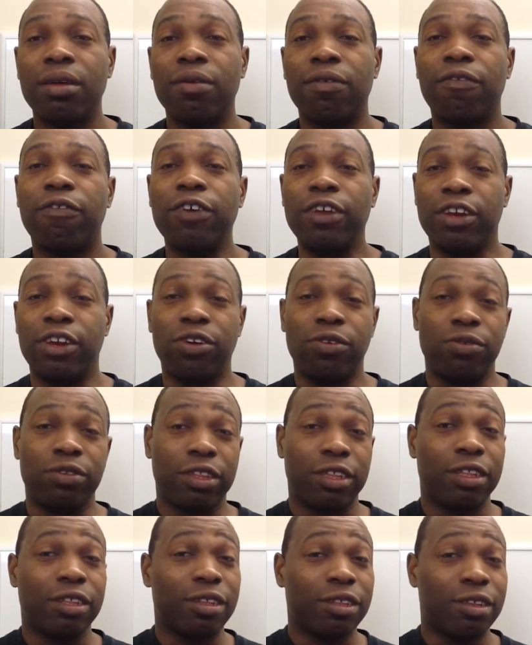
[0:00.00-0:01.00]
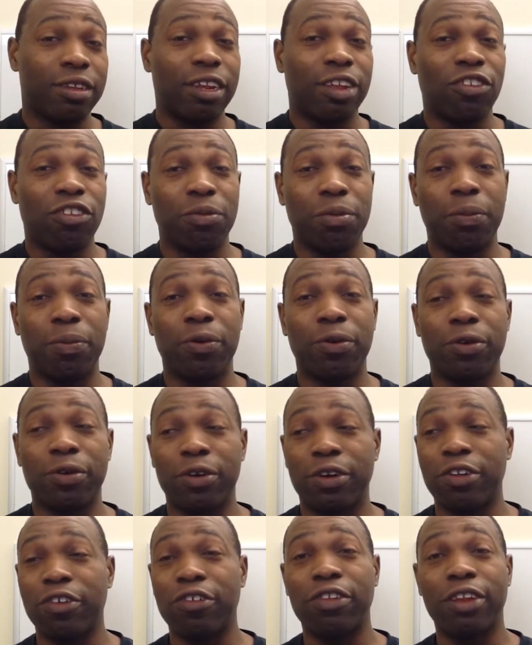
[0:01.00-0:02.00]
Footnotes, that should be plural.
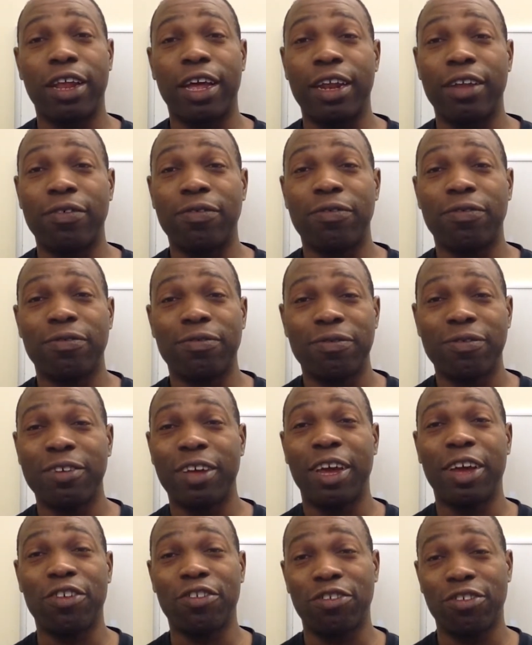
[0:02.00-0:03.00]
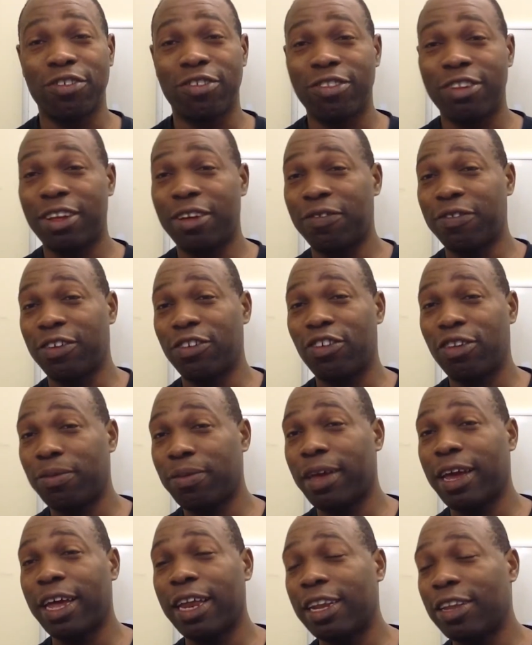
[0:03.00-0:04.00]
There's a lot of extra stuff that should
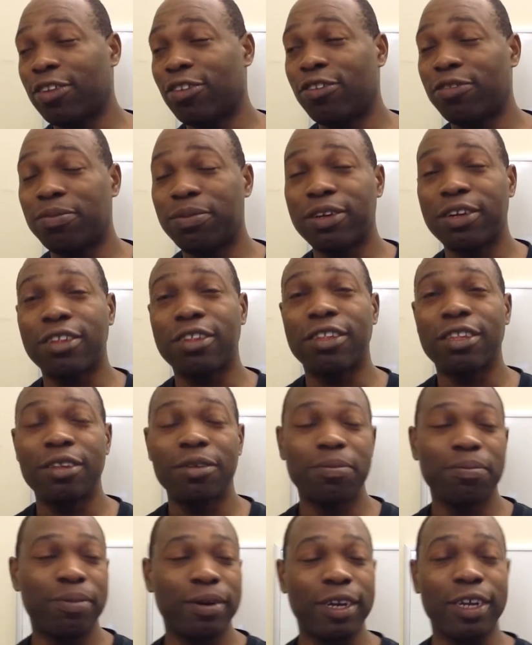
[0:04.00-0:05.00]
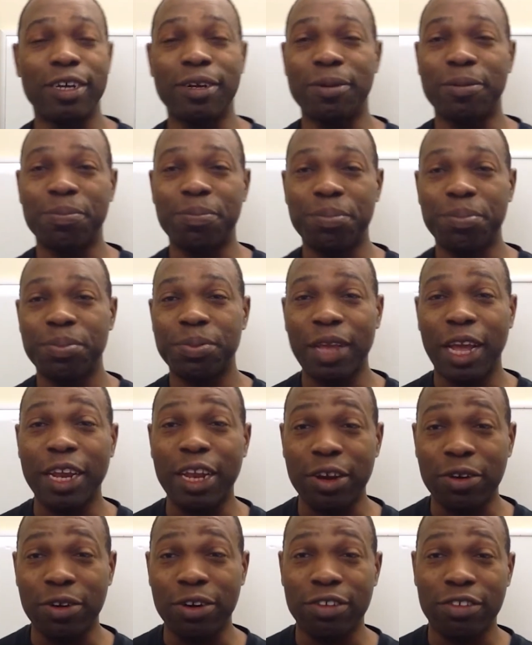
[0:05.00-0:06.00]
be added to those books. But I
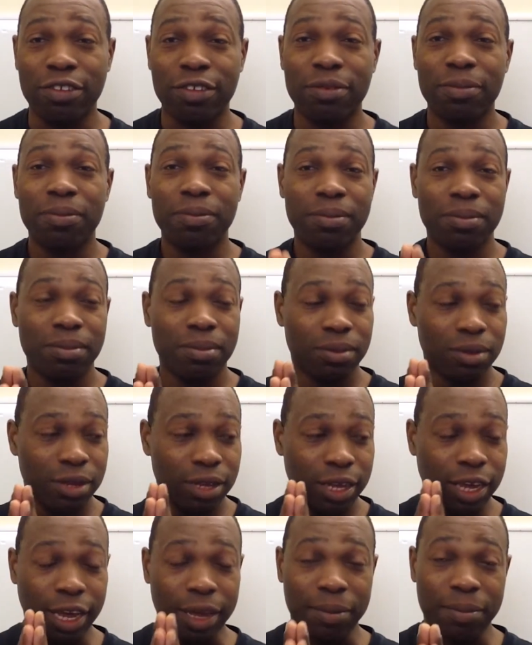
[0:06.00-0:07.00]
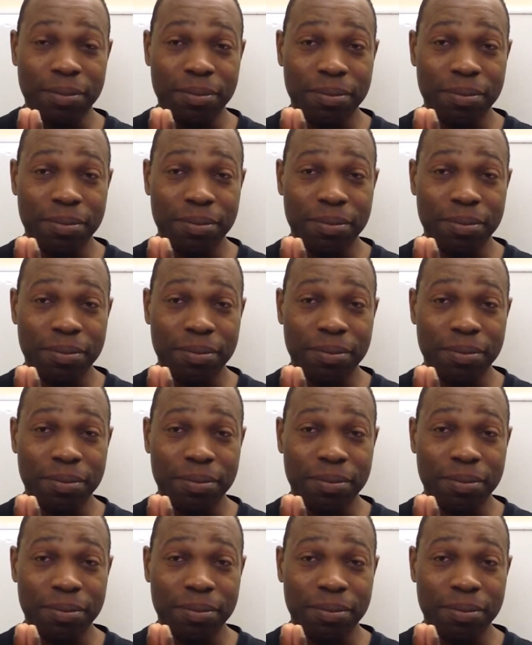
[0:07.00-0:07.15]
digress. Okay.